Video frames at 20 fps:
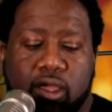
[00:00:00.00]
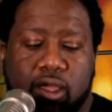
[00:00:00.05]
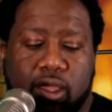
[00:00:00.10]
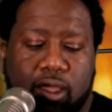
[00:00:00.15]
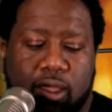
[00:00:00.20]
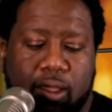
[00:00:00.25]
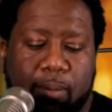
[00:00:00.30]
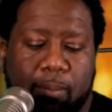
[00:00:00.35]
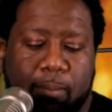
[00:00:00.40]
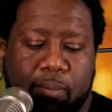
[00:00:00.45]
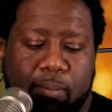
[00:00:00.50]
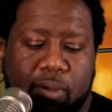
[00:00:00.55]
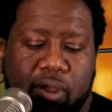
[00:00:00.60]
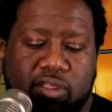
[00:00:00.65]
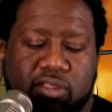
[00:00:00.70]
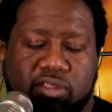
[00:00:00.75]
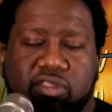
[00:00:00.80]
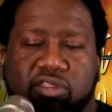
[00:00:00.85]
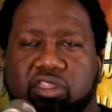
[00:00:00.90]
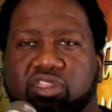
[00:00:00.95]
Um,
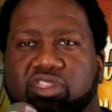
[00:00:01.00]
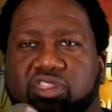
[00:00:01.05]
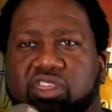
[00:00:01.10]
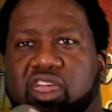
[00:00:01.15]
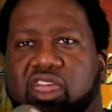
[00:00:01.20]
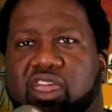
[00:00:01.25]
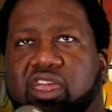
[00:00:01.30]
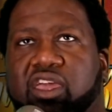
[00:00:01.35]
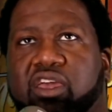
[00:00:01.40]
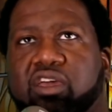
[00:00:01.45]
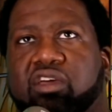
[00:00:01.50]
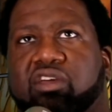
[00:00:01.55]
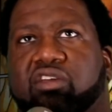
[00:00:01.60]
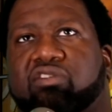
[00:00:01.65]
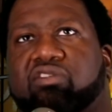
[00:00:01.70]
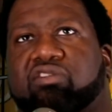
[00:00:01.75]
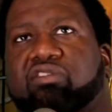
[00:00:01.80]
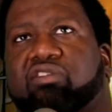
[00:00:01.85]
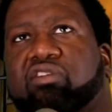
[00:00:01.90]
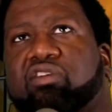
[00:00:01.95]
but the thing
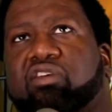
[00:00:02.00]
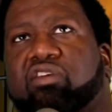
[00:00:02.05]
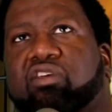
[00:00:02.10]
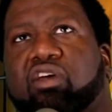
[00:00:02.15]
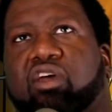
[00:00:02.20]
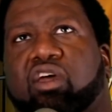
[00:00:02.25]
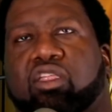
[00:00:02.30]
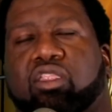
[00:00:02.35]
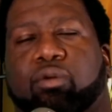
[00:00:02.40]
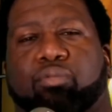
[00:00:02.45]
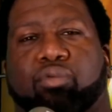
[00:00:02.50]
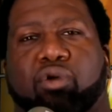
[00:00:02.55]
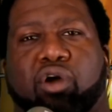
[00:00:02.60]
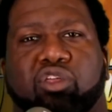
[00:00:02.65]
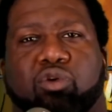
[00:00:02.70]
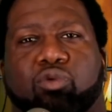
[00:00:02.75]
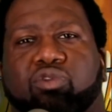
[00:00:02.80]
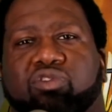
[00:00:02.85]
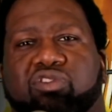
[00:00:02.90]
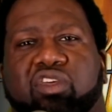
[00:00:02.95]
is, the
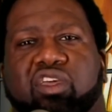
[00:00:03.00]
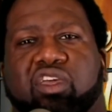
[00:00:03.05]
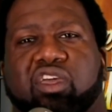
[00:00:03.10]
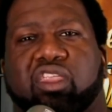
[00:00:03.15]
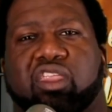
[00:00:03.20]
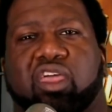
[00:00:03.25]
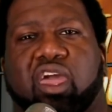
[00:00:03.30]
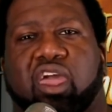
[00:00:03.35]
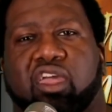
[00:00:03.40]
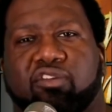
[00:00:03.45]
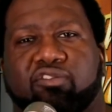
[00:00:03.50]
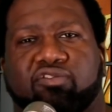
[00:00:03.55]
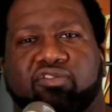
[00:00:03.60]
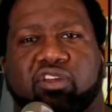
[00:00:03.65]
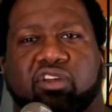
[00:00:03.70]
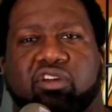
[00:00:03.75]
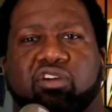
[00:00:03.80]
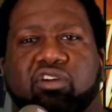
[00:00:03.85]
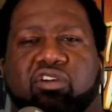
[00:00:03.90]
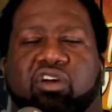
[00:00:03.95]
brother was saying, "Hey,
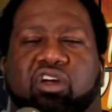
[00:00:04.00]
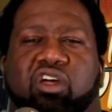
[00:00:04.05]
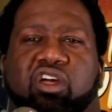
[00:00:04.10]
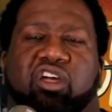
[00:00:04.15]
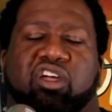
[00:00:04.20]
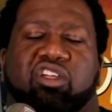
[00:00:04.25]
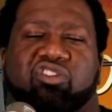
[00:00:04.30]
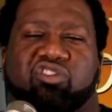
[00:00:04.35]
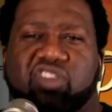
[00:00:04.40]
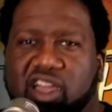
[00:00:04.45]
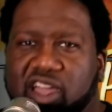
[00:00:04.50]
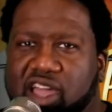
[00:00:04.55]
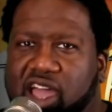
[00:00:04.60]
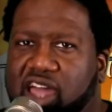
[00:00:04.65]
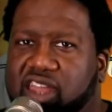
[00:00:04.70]
Phil, check